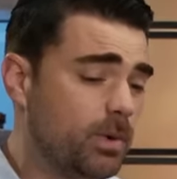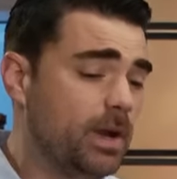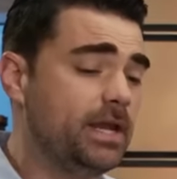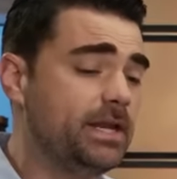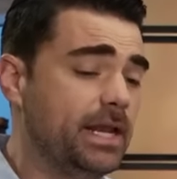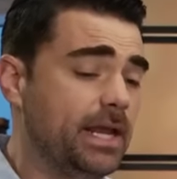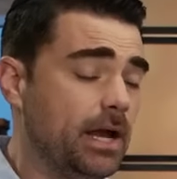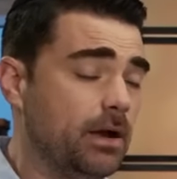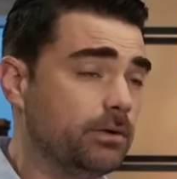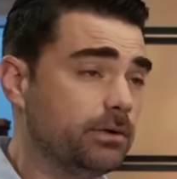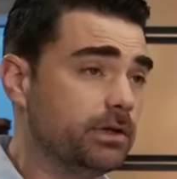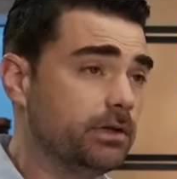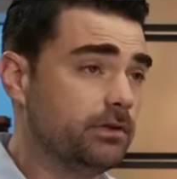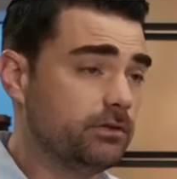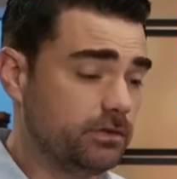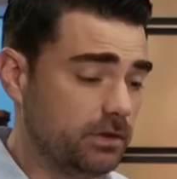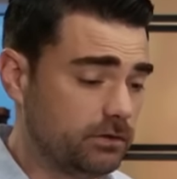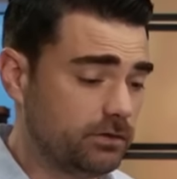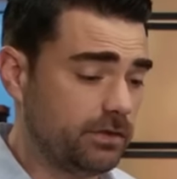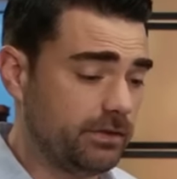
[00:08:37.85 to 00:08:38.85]
way down
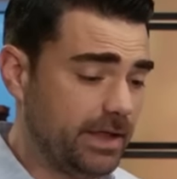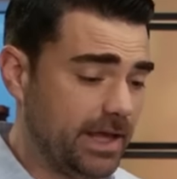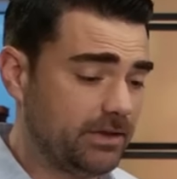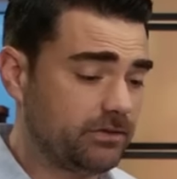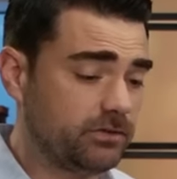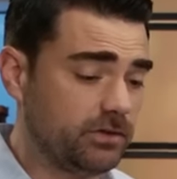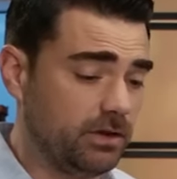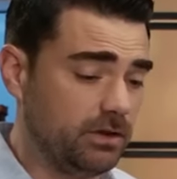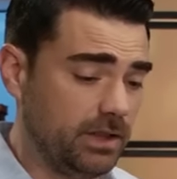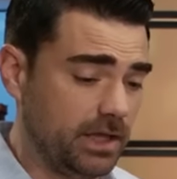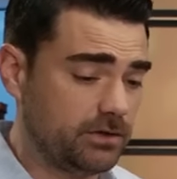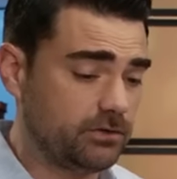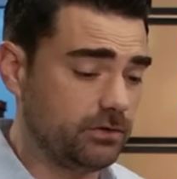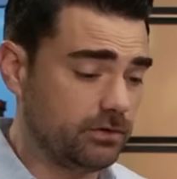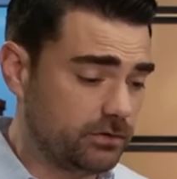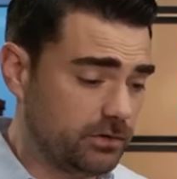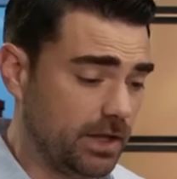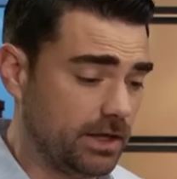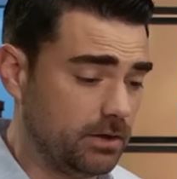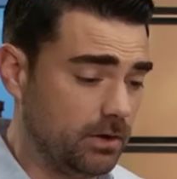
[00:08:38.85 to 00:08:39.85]
since the last
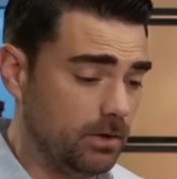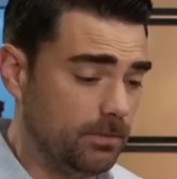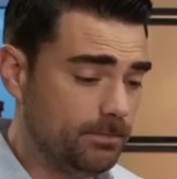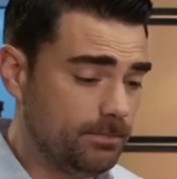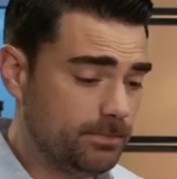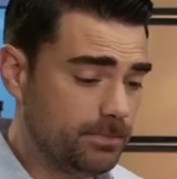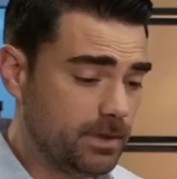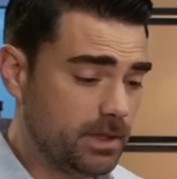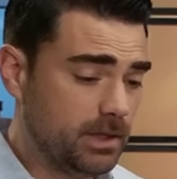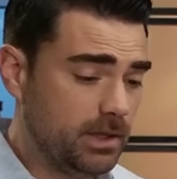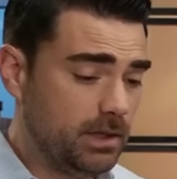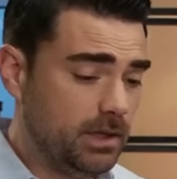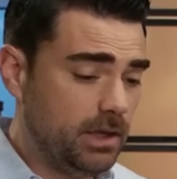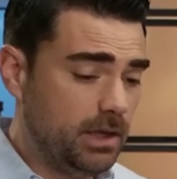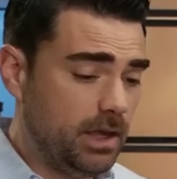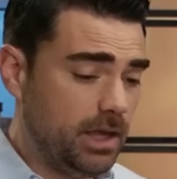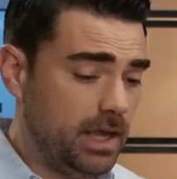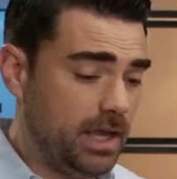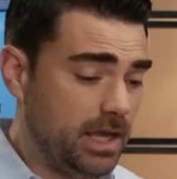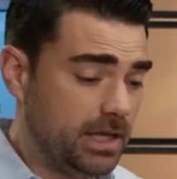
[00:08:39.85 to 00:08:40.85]
election cycle.
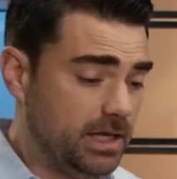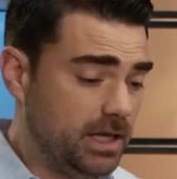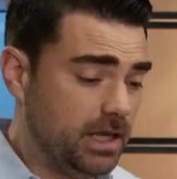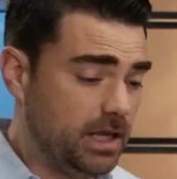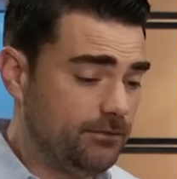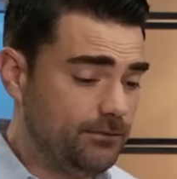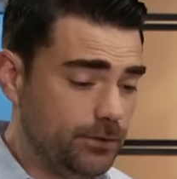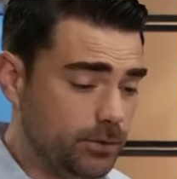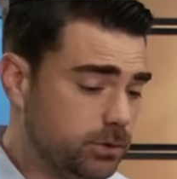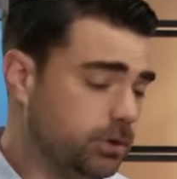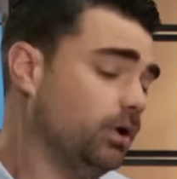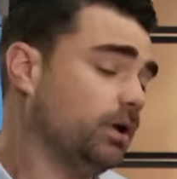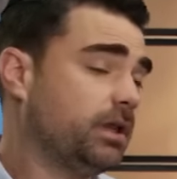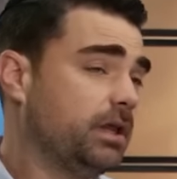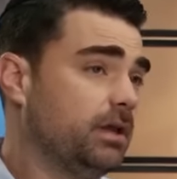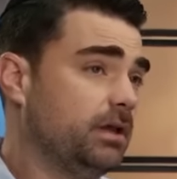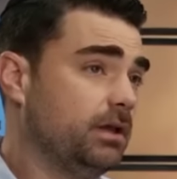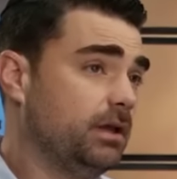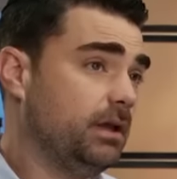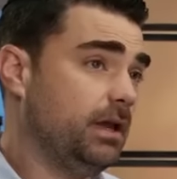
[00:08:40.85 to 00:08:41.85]
And if you
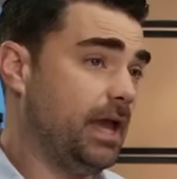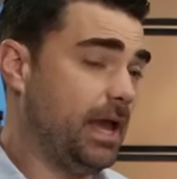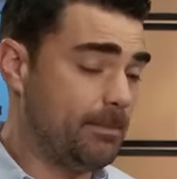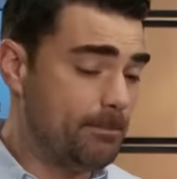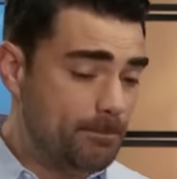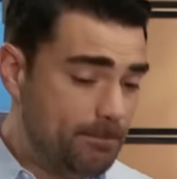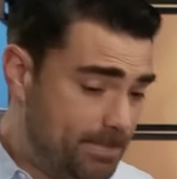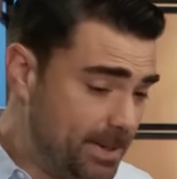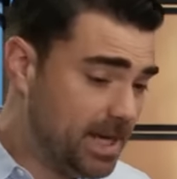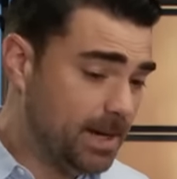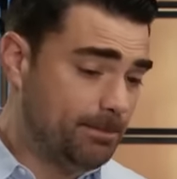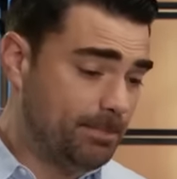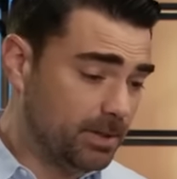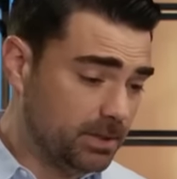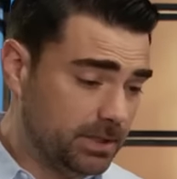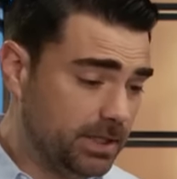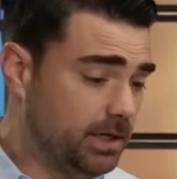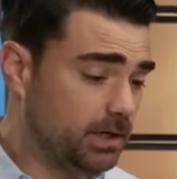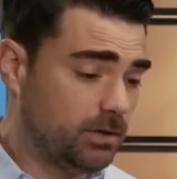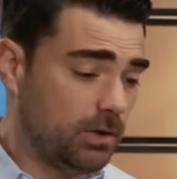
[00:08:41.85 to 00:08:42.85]
look at big
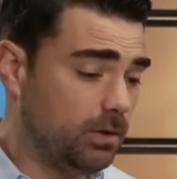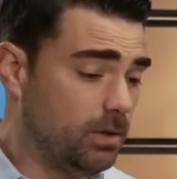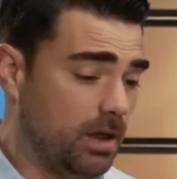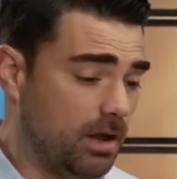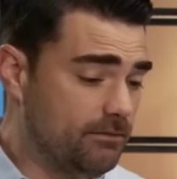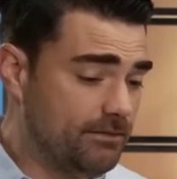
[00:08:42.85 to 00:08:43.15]
political